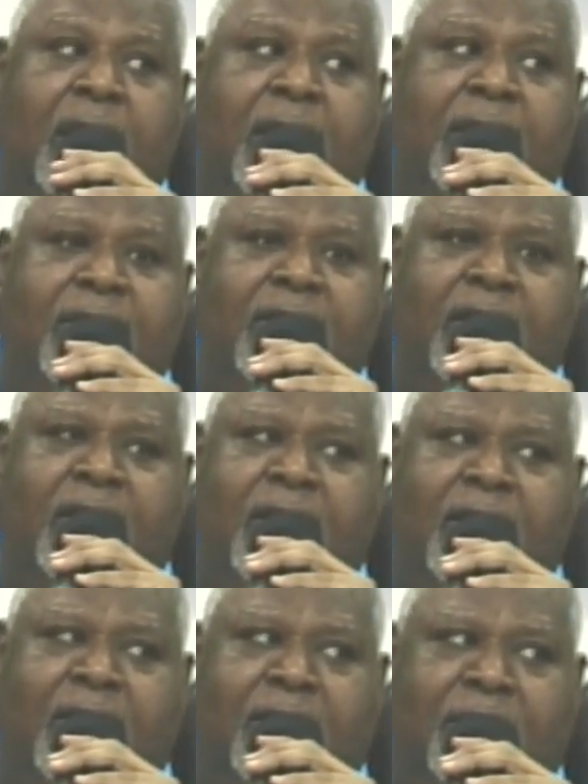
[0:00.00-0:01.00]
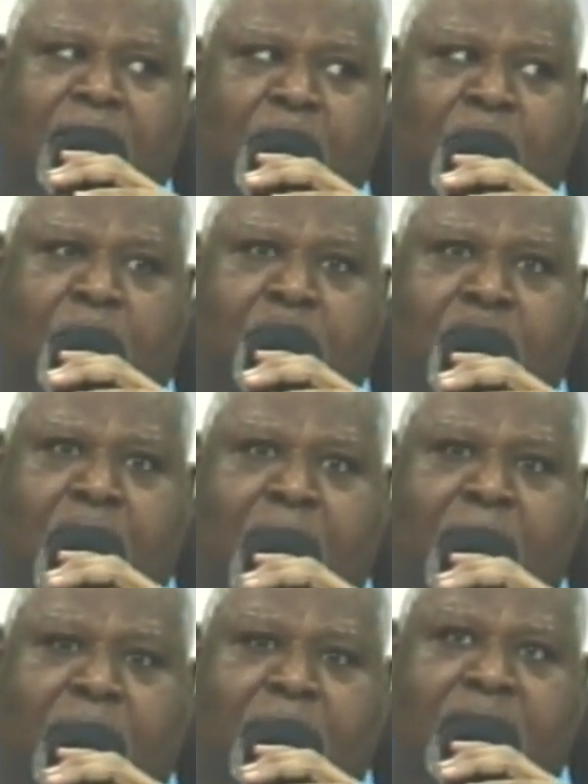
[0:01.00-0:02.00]
And uh, we'll
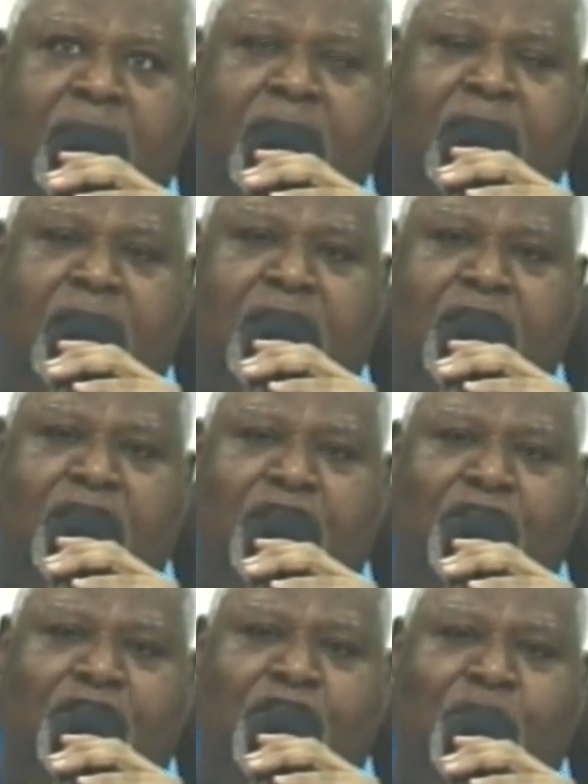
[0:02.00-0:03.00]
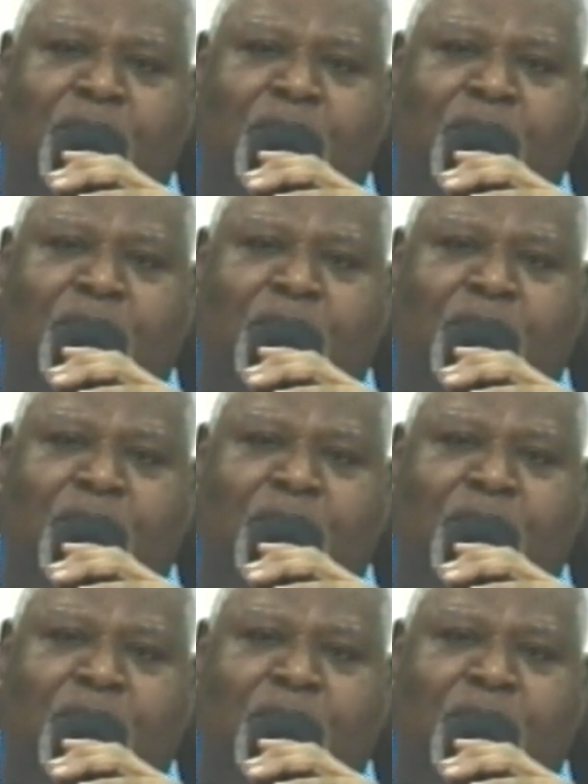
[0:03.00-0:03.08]
probably go